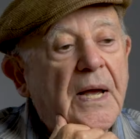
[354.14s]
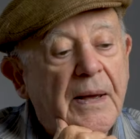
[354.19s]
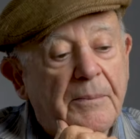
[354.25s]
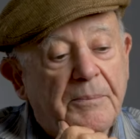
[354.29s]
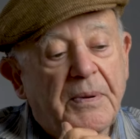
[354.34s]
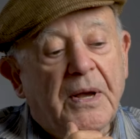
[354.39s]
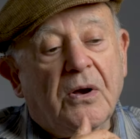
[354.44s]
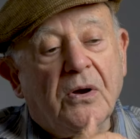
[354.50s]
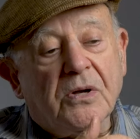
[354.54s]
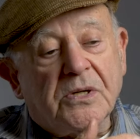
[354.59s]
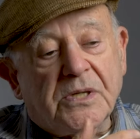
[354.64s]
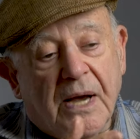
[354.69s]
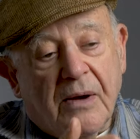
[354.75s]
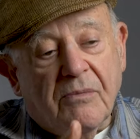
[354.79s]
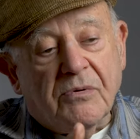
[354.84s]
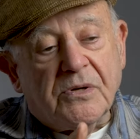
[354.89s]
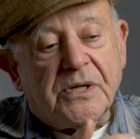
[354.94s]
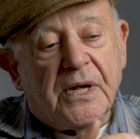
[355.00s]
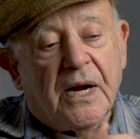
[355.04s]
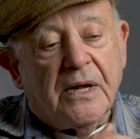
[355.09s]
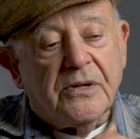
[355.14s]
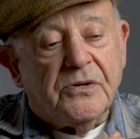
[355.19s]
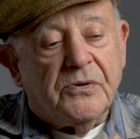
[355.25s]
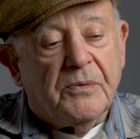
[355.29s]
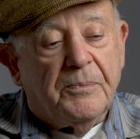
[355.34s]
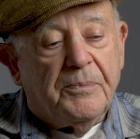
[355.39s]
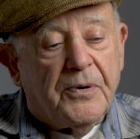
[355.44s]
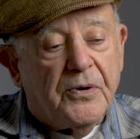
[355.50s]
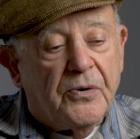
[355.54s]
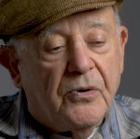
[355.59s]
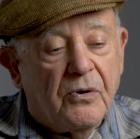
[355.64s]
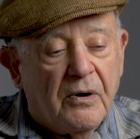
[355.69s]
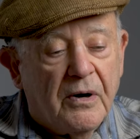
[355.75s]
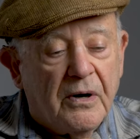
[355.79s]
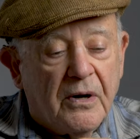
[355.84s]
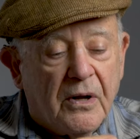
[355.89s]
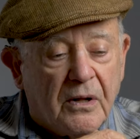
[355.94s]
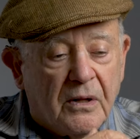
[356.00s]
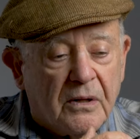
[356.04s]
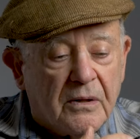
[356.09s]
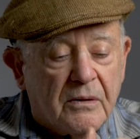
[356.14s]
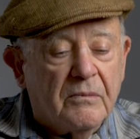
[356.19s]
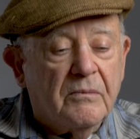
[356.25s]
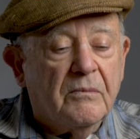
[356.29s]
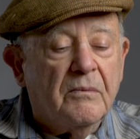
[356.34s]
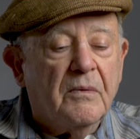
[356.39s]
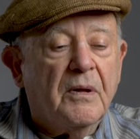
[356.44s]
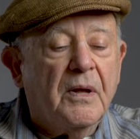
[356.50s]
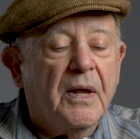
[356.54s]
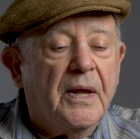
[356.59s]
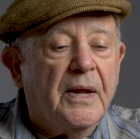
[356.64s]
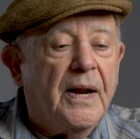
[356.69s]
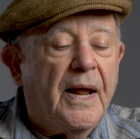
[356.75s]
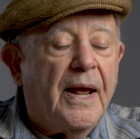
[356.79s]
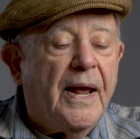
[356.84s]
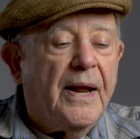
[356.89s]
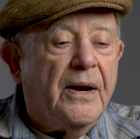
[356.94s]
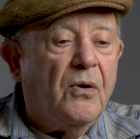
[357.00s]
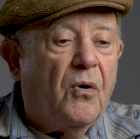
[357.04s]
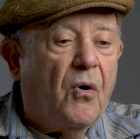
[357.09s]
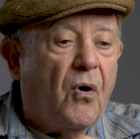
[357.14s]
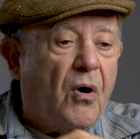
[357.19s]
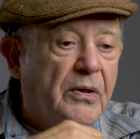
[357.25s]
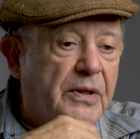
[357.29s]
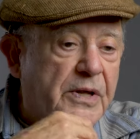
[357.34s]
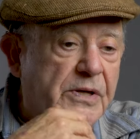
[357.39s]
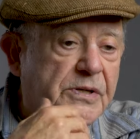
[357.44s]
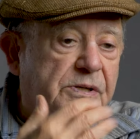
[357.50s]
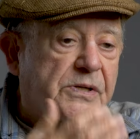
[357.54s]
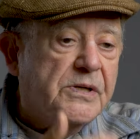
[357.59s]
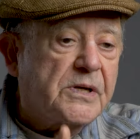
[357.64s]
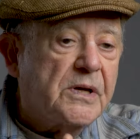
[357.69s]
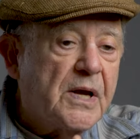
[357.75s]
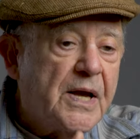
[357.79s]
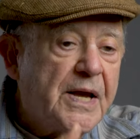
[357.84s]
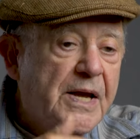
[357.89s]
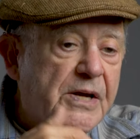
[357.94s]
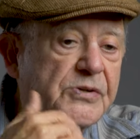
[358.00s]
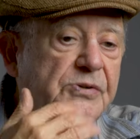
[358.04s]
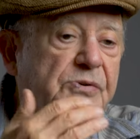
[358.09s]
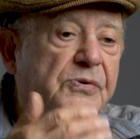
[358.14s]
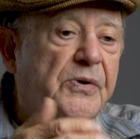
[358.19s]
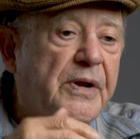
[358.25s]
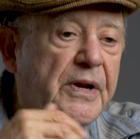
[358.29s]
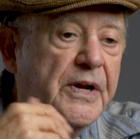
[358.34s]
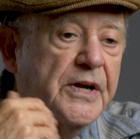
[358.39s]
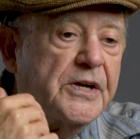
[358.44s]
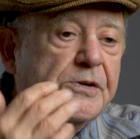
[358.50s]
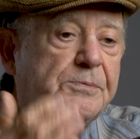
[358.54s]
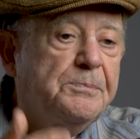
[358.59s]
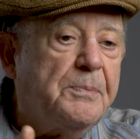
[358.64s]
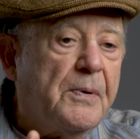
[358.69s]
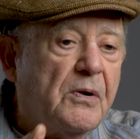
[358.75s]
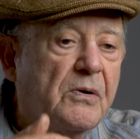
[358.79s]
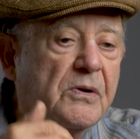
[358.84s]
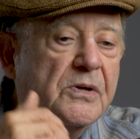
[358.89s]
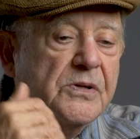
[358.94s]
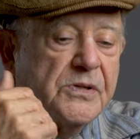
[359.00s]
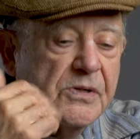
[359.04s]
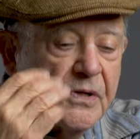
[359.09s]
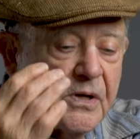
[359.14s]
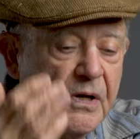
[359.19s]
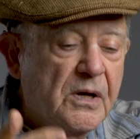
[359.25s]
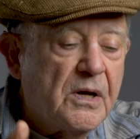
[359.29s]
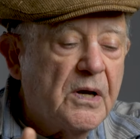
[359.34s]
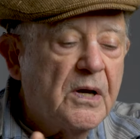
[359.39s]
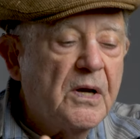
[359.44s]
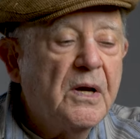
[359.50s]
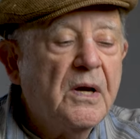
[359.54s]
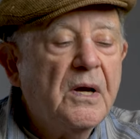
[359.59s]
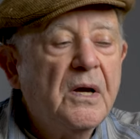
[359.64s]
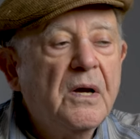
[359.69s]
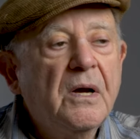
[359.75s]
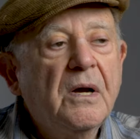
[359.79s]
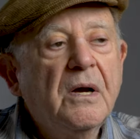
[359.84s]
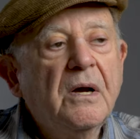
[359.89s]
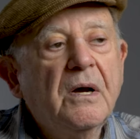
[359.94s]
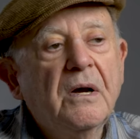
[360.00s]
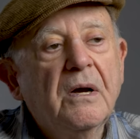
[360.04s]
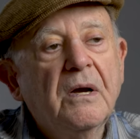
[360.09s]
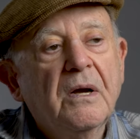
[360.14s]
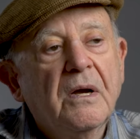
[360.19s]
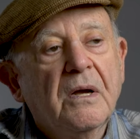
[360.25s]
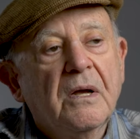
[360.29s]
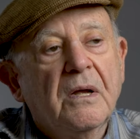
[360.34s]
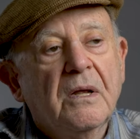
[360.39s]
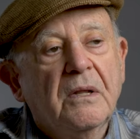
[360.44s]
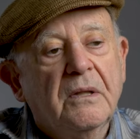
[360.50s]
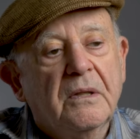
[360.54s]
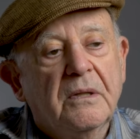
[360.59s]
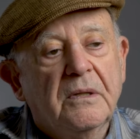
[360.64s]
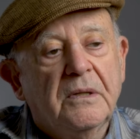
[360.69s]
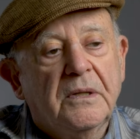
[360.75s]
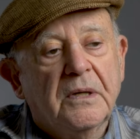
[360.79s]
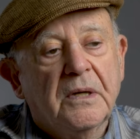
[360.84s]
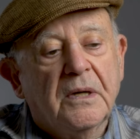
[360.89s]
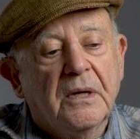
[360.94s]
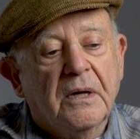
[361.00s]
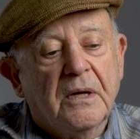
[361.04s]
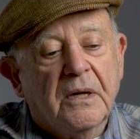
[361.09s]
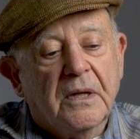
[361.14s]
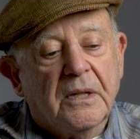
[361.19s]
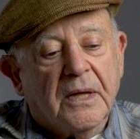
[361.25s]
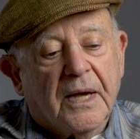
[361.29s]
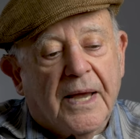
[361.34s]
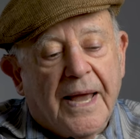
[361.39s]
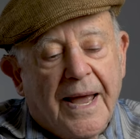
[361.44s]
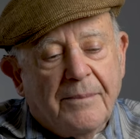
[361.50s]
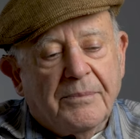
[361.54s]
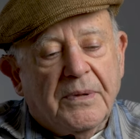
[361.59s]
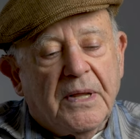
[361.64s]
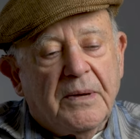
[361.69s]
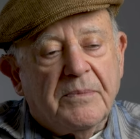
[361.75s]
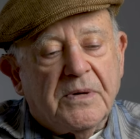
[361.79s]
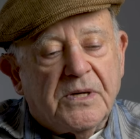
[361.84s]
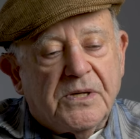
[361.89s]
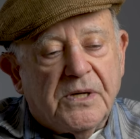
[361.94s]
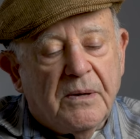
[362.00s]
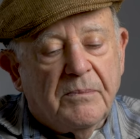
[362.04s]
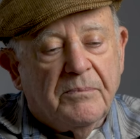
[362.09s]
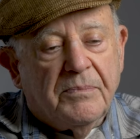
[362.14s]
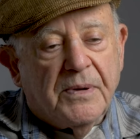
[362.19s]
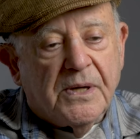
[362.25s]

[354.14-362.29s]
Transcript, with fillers: And because I was entrepreneurial and I had all this history and experience and uh, in the gambling machine